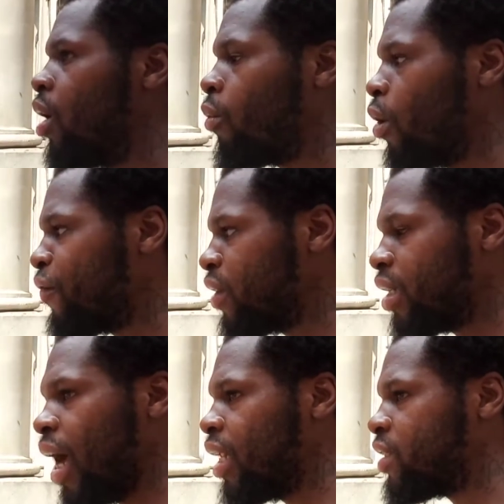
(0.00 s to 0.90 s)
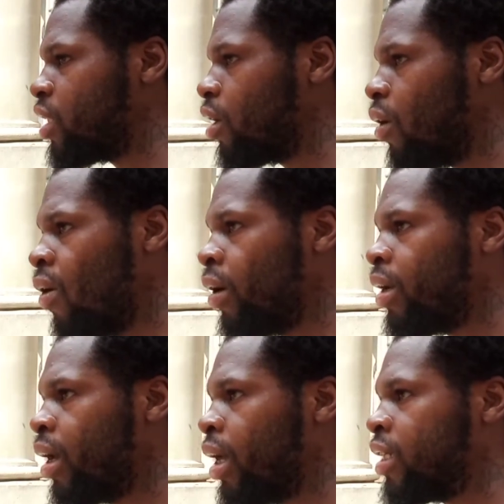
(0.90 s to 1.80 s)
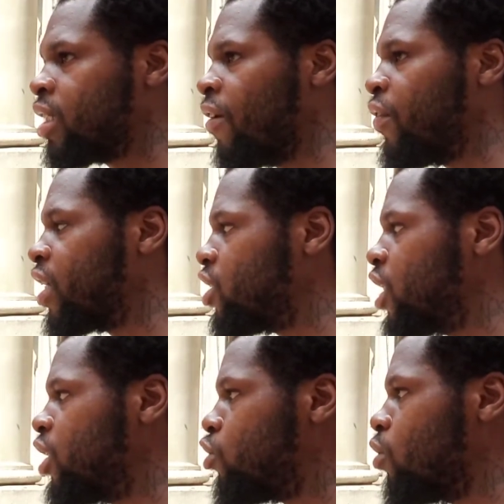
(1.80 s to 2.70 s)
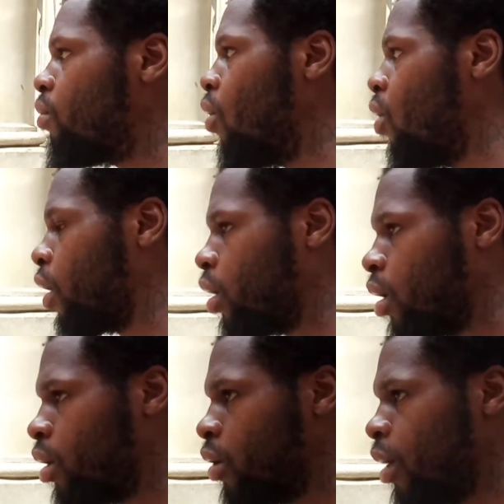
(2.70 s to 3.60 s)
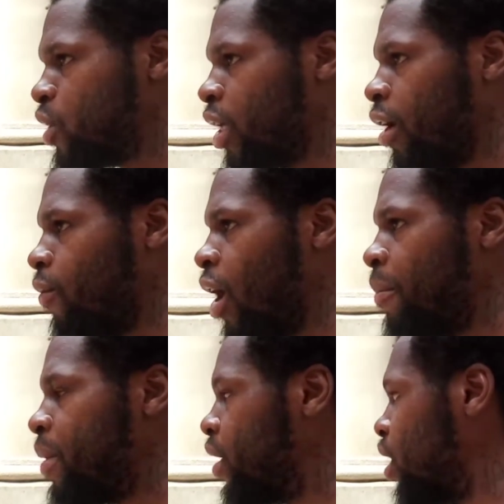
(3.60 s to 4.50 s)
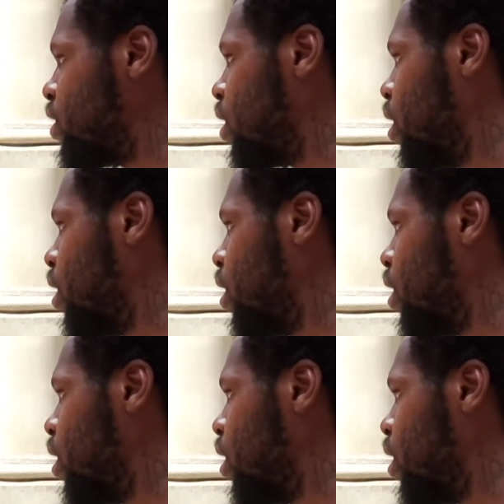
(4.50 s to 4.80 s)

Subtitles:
worth of the knowledge of the Lord and stuff and can teach you more. You know what I'm saying? Why? Because